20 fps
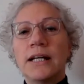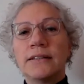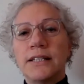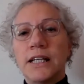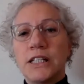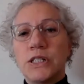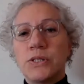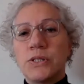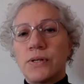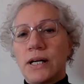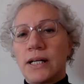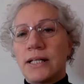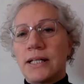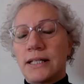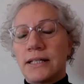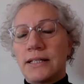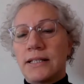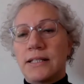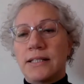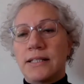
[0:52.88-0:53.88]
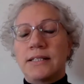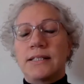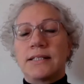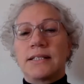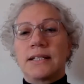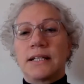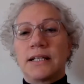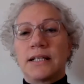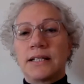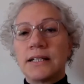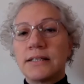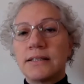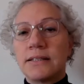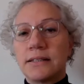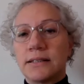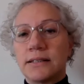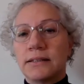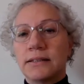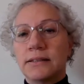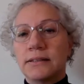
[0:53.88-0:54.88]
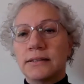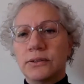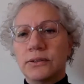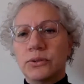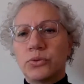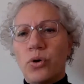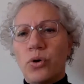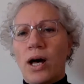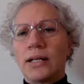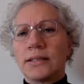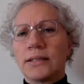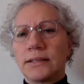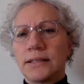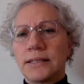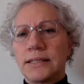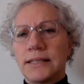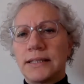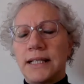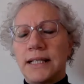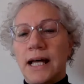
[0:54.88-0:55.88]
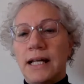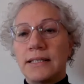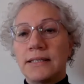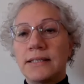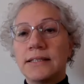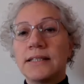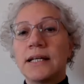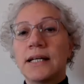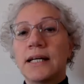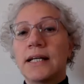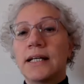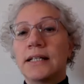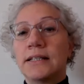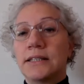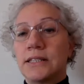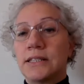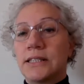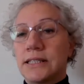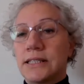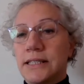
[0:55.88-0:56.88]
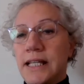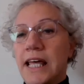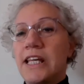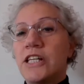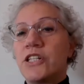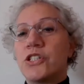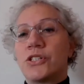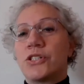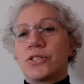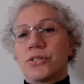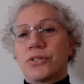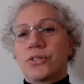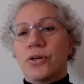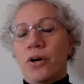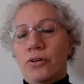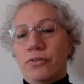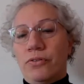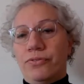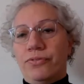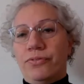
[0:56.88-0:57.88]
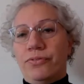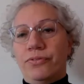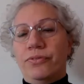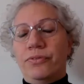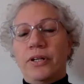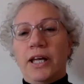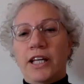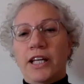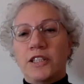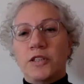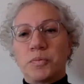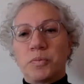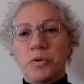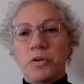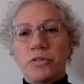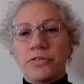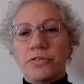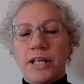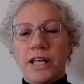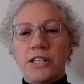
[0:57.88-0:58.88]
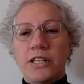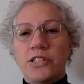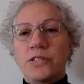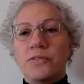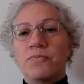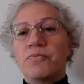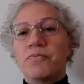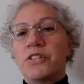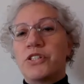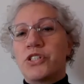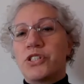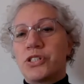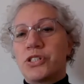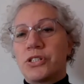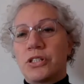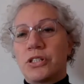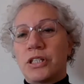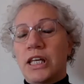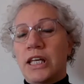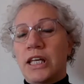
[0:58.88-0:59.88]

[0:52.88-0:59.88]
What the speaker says: That's why it is critical to understand the stages of exploitation, which